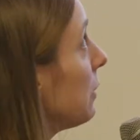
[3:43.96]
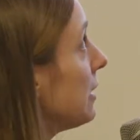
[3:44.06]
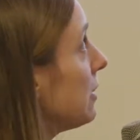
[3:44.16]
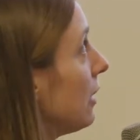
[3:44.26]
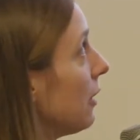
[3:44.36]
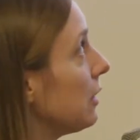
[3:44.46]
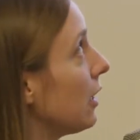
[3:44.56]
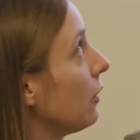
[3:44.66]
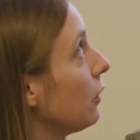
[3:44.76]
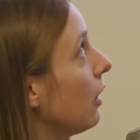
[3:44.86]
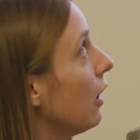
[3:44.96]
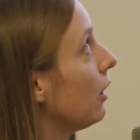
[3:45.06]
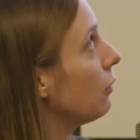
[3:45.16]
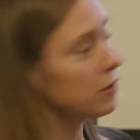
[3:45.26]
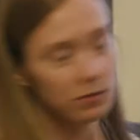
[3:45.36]
please do let me know.
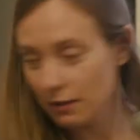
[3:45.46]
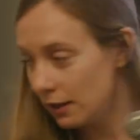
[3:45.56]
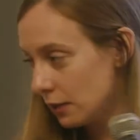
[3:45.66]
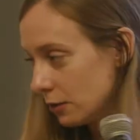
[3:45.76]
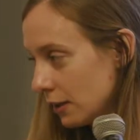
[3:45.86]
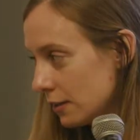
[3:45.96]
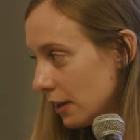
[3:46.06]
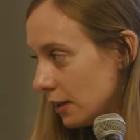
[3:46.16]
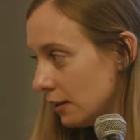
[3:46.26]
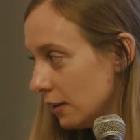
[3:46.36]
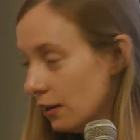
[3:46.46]
Uh, was there anything else on that slide?